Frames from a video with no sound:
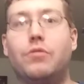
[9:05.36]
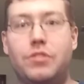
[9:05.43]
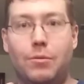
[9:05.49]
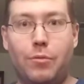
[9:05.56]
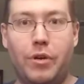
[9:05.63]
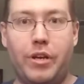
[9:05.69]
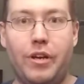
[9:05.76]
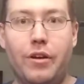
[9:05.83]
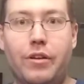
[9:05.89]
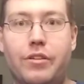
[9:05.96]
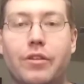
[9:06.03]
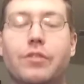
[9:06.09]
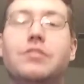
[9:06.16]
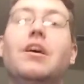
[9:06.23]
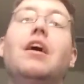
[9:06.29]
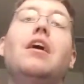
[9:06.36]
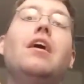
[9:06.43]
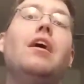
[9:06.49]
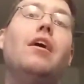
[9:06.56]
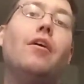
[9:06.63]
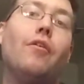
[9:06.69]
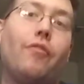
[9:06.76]
with some more characters
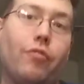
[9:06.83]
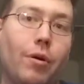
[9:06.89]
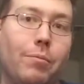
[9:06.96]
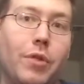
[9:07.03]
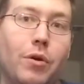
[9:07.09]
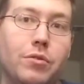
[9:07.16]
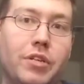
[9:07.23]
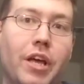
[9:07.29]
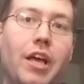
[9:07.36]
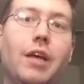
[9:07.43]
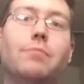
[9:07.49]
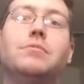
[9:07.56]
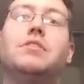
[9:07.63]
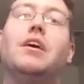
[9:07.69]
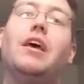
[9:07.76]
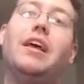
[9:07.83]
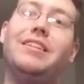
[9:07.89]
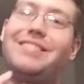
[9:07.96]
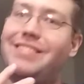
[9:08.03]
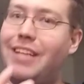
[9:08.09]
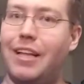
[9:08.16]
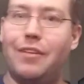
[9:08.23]
from those games
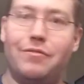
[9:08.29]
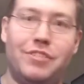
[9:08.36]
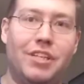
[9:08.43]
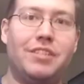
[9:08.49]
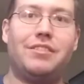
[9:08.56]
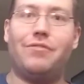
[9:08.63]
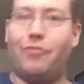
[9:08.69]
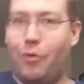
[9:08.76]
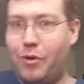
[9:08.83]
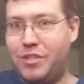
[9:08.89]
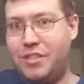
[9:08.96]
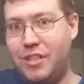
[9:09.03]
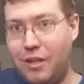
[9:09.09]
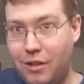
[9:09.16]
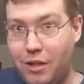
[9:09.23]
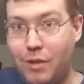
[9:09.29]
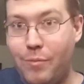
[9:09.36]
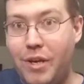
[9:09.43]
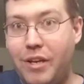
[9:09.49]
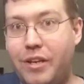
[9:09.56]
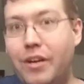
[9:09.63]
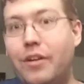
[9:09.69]
instead of just focusing on all the
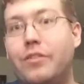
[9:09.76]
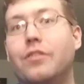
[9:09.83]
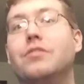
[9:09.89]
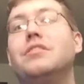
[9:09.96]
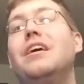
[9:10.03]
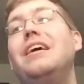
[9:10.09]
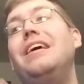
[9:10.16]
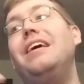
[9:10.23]
main characters.